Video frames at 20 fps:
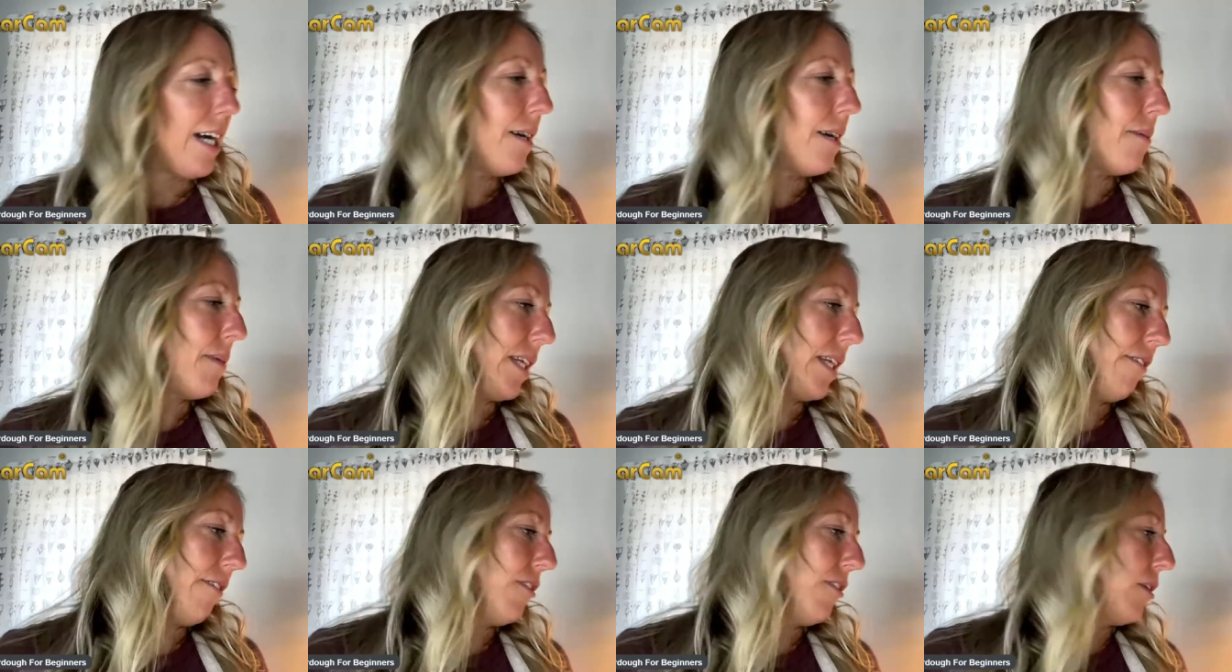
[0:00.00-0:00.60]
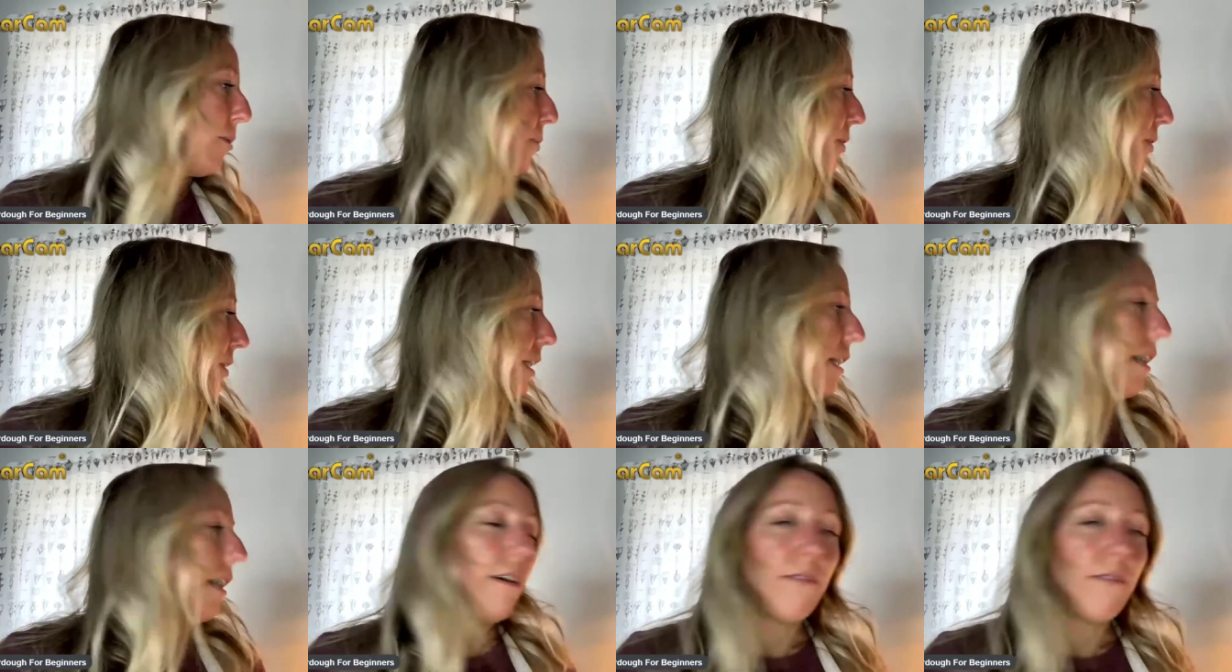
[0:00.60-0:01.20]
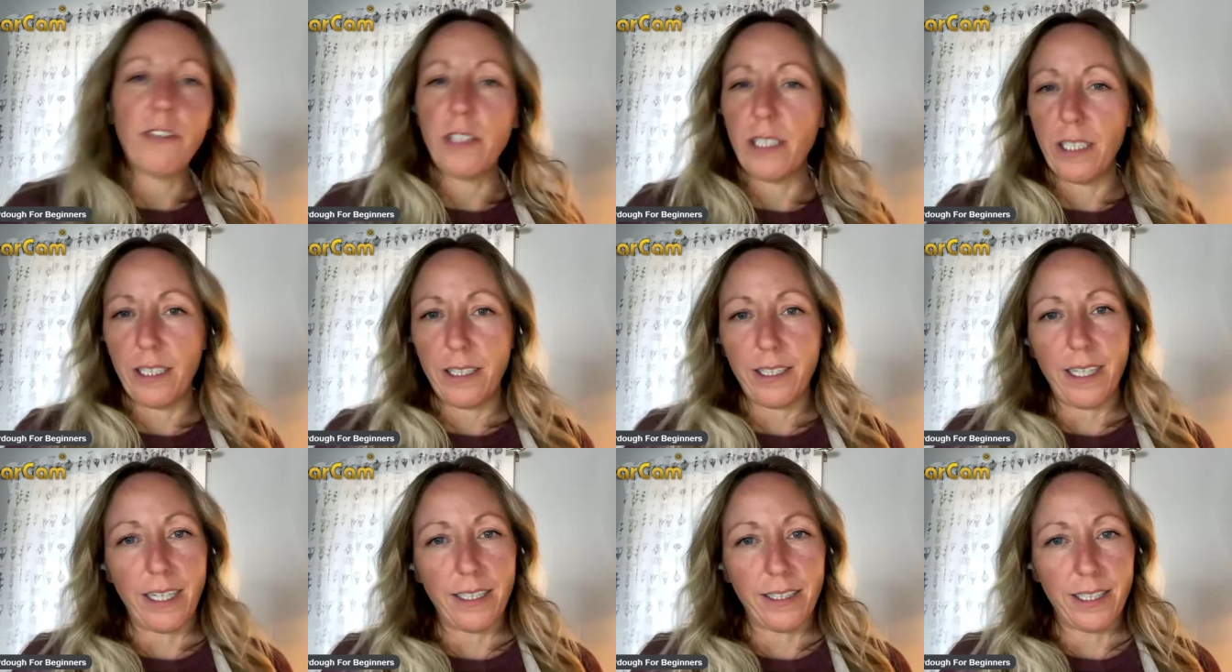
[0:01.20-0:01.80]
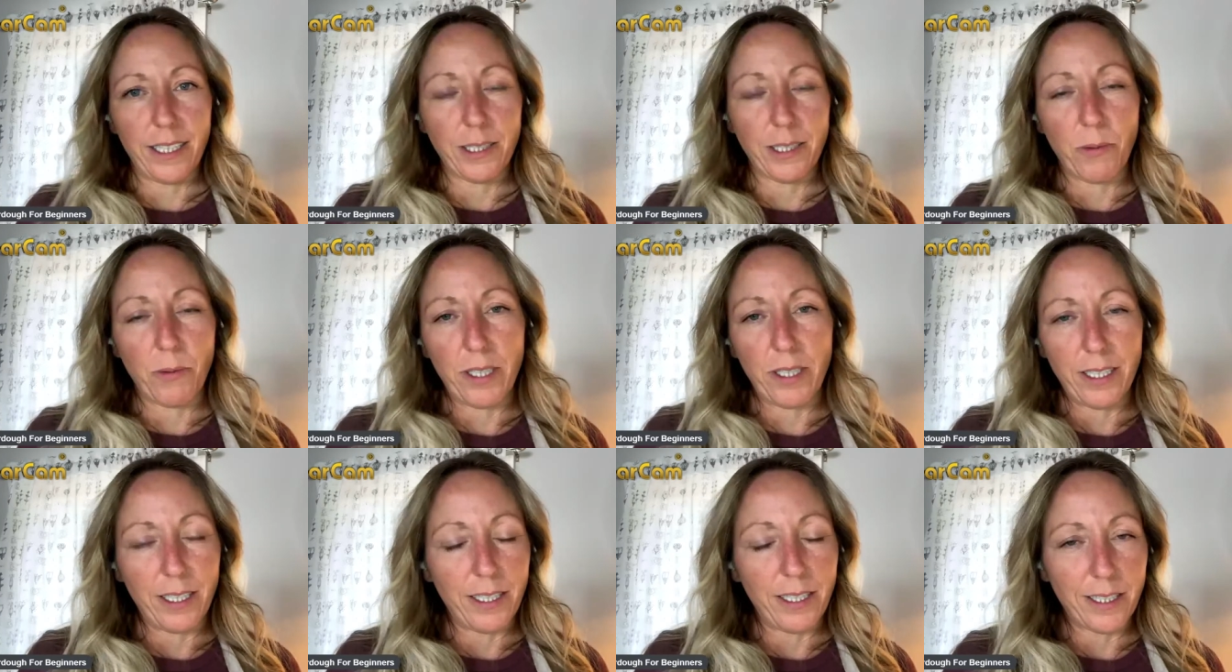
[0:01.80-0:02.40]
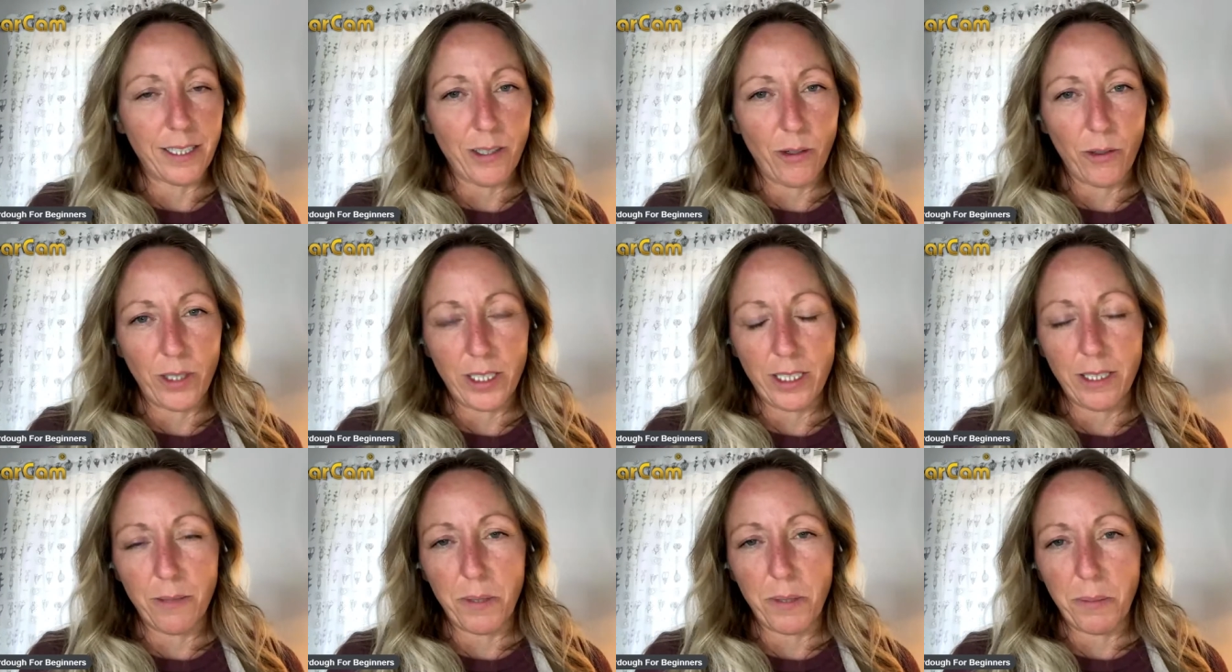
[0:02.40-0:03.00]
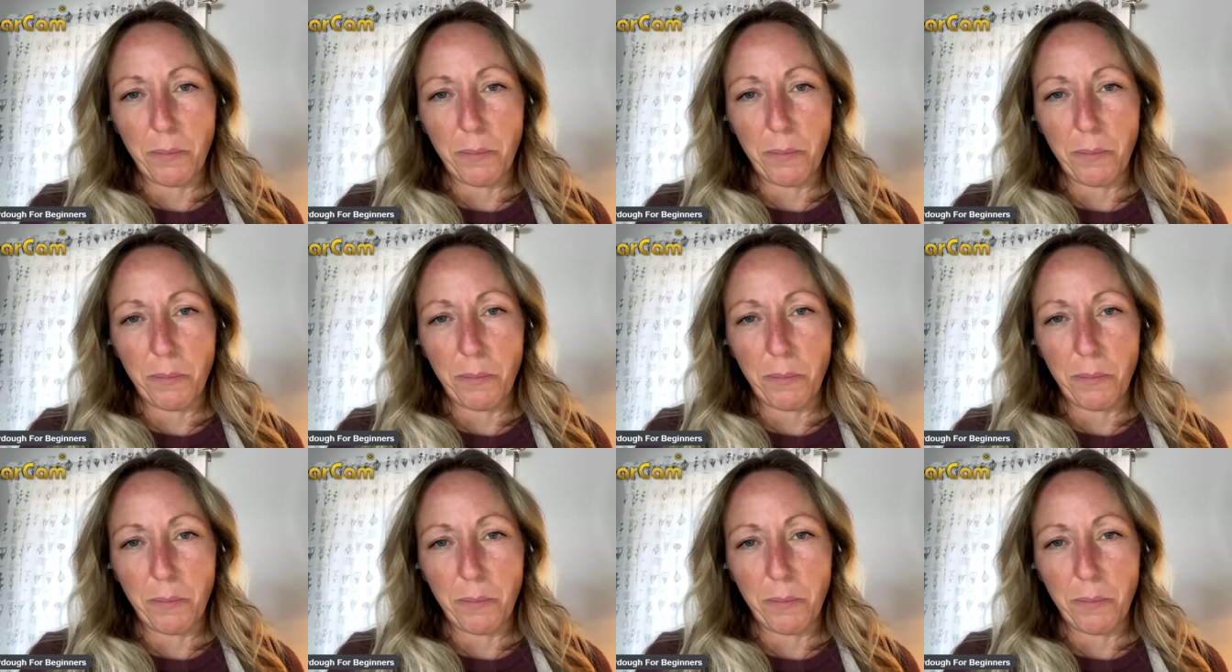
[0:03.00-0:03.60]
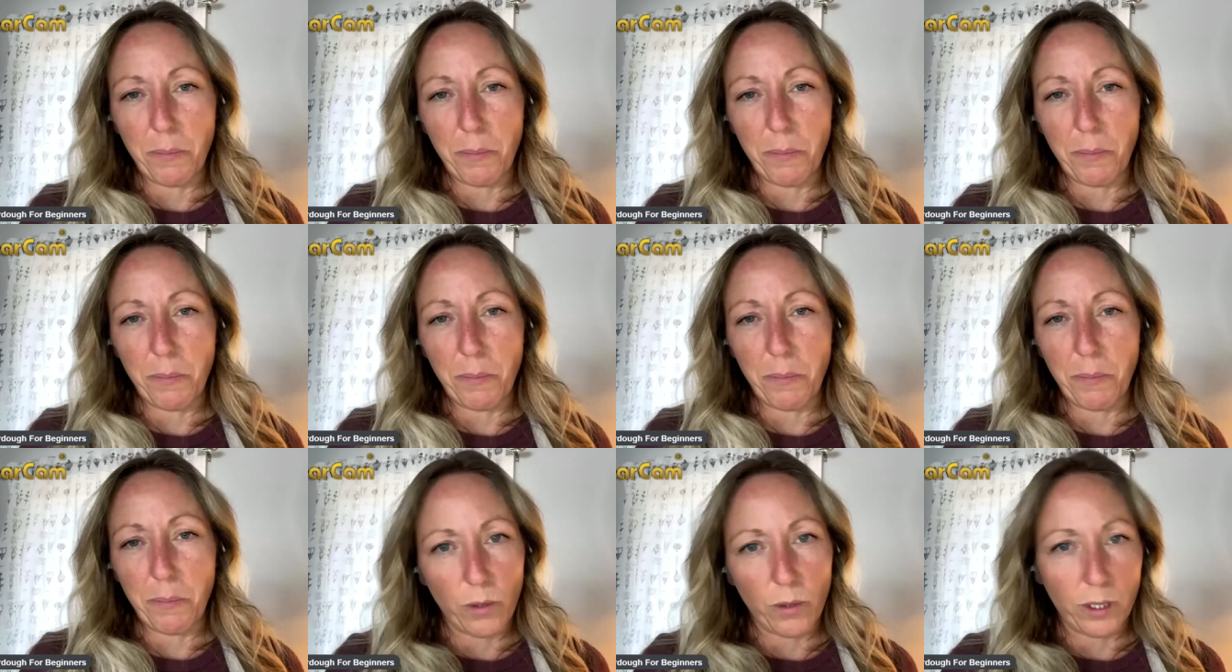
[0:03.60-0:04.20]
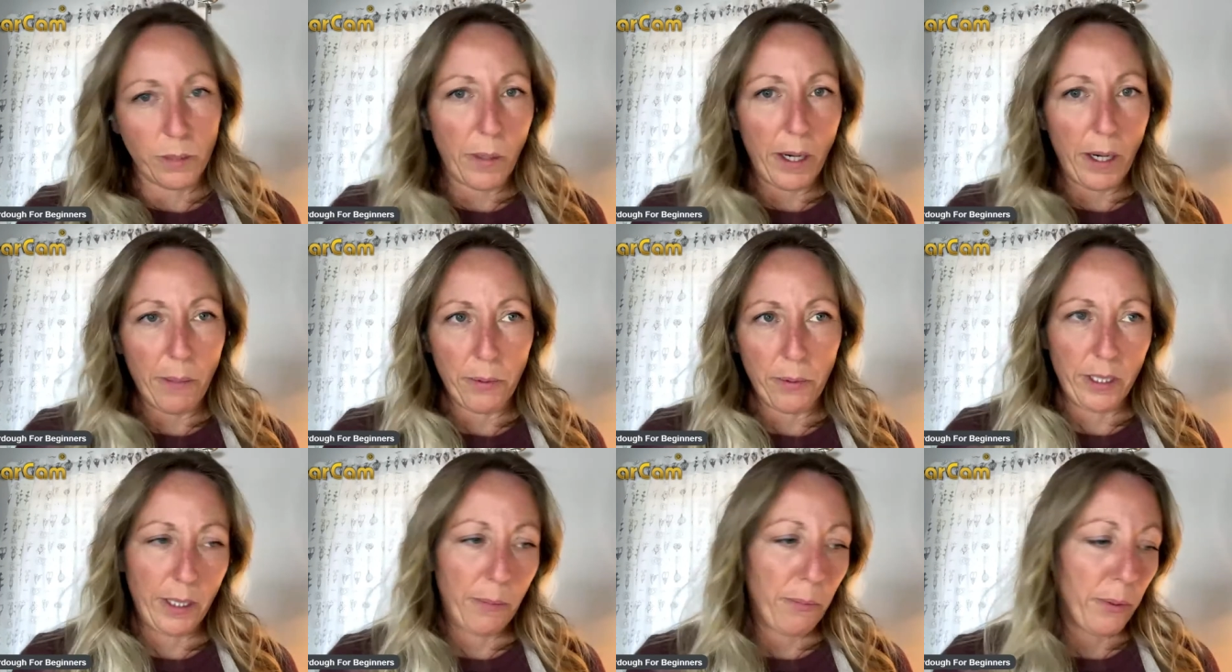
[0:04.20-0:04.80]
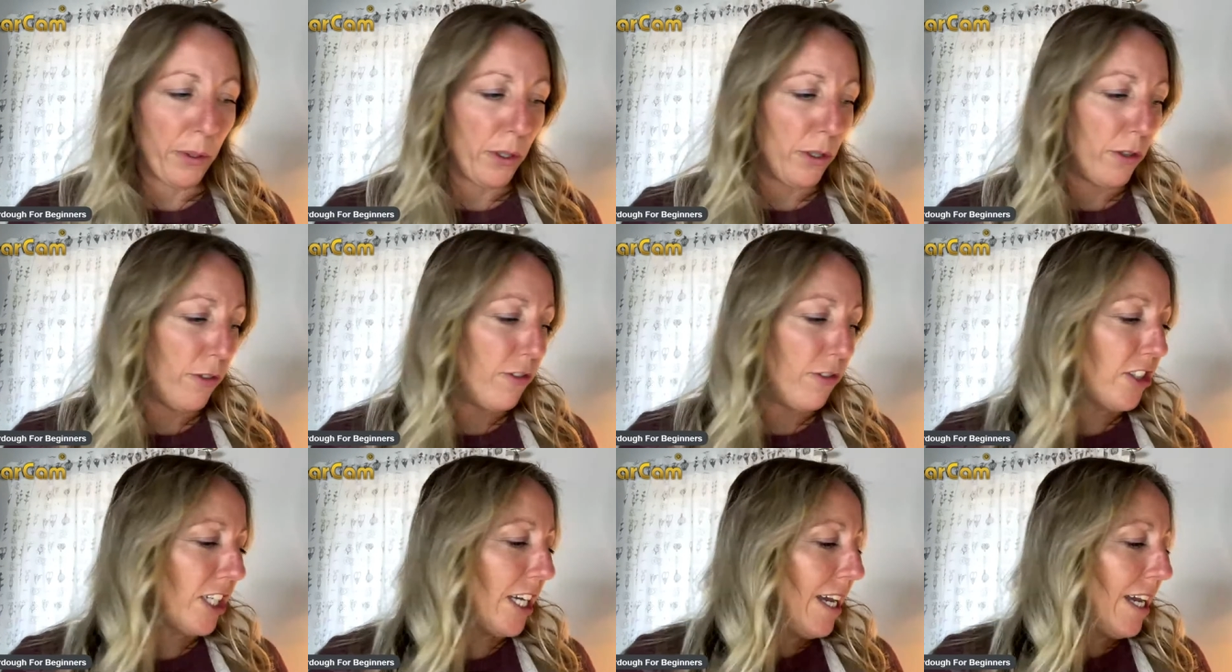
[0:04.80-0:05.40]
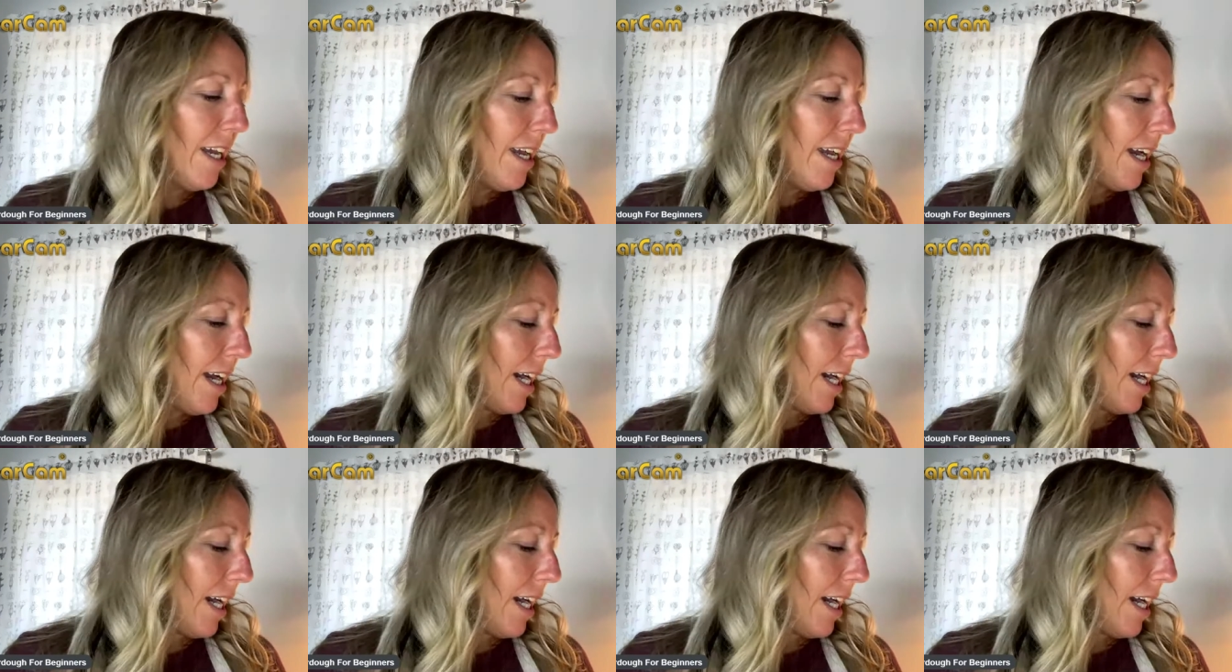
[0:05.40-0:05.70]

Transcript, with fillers: Um, and I feel pretty confident that this one is going to be beautiful. I know it was properly proofed.